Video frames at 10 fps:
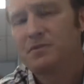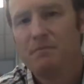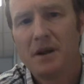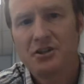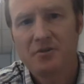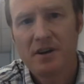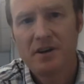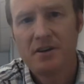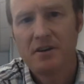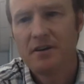mesh right
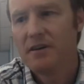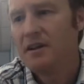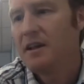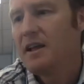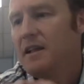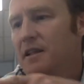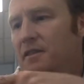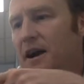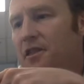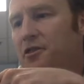here,
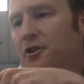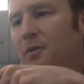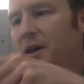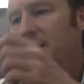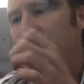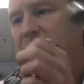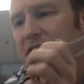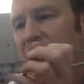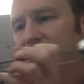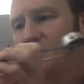that thermal energy
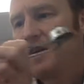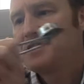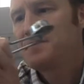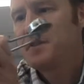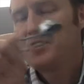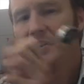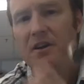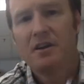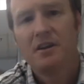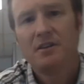is transferred
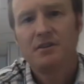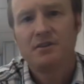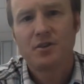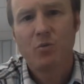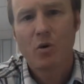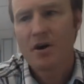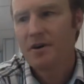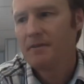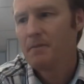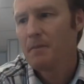to the water.
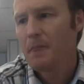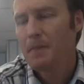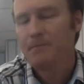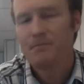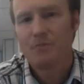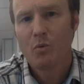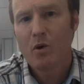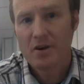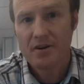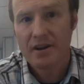The
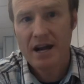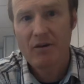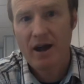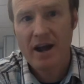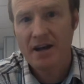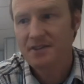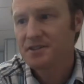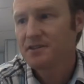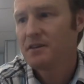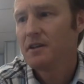water now
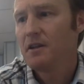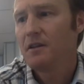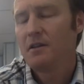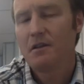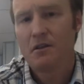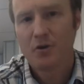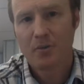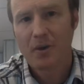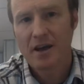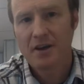has
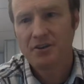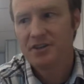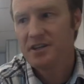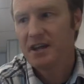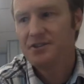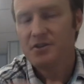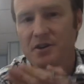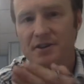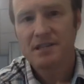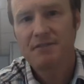thermal energy, as you
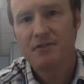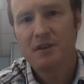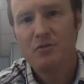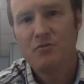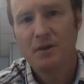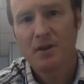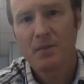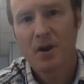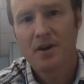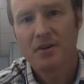can see from the movement of the
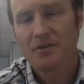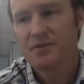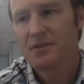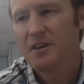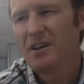particles.